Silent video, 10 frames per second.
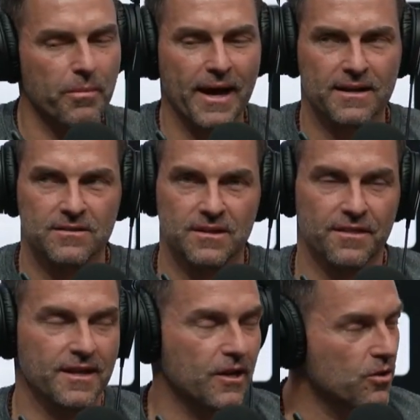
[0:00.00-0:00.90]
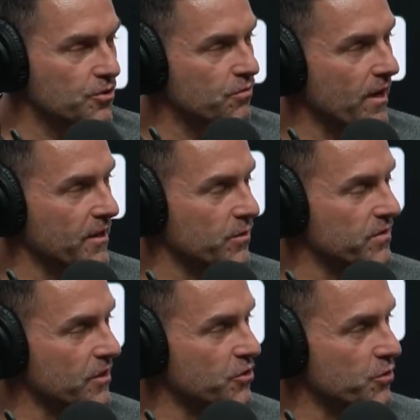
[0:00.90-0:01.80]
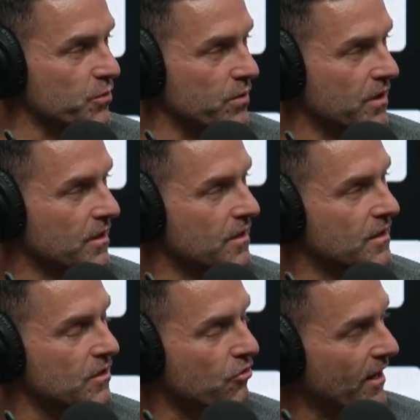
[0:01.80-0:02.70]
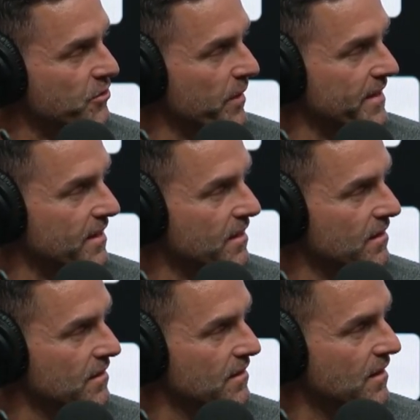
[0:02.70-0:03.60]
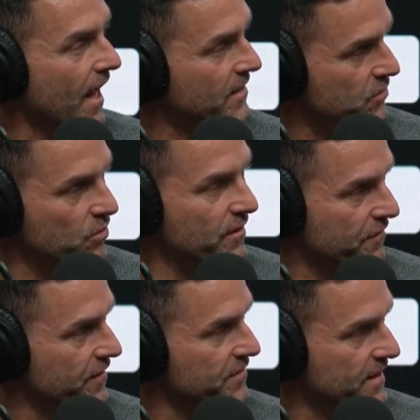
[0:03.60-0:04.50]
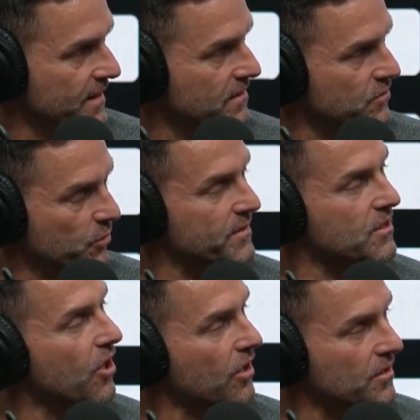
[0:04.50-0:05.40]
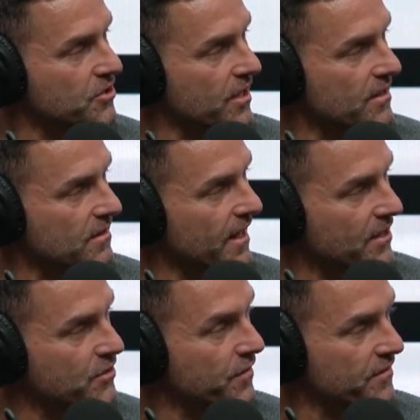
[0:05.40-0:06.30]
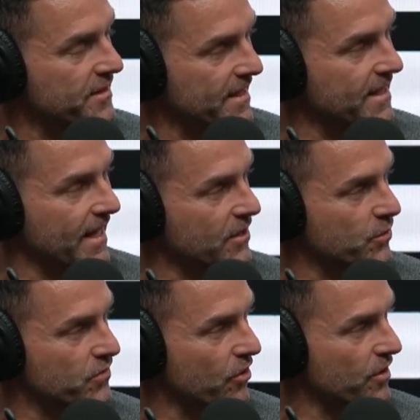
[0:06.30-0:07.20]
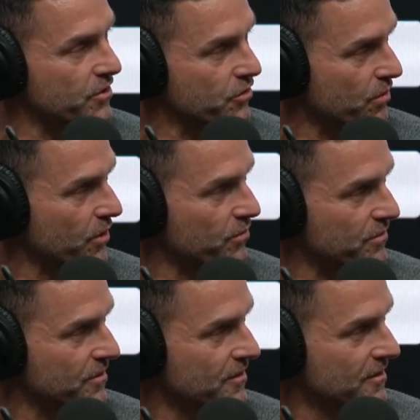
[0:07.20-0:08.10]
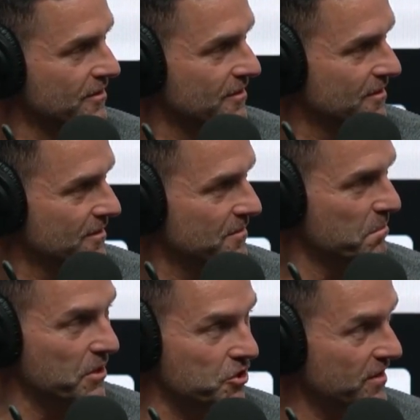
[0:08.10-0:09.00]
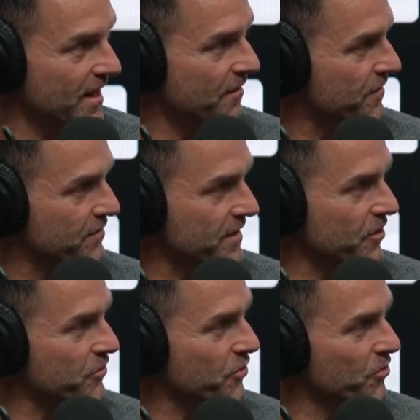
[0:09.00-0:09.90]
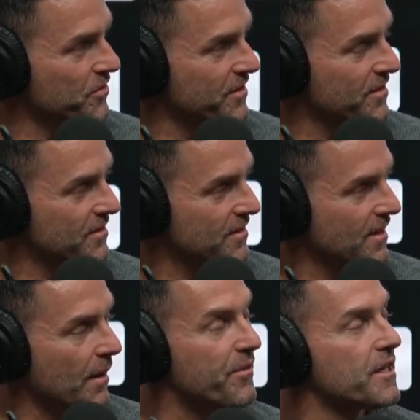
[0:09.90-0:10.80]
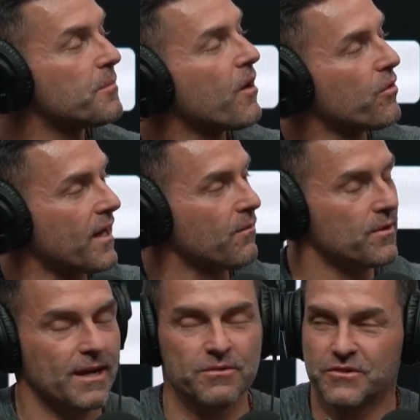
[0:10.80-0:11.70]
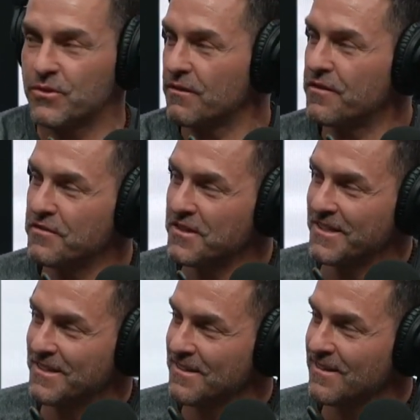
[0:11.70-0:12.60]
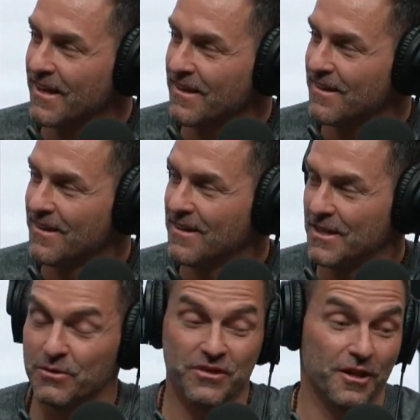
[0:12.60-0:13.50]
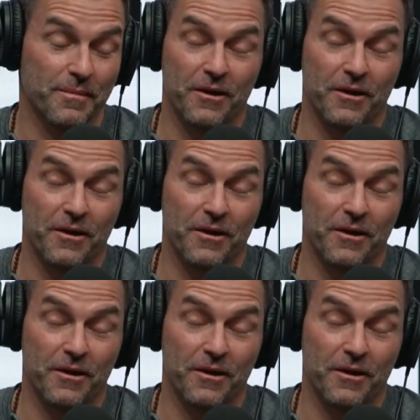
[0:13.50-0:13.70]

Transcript: back because I think I heard you right. You said you graduated high school at 15. So you went to college at age 15 and you started your own mission at 15 years old. I'm thinking about what I was doing at 15. Like it was all about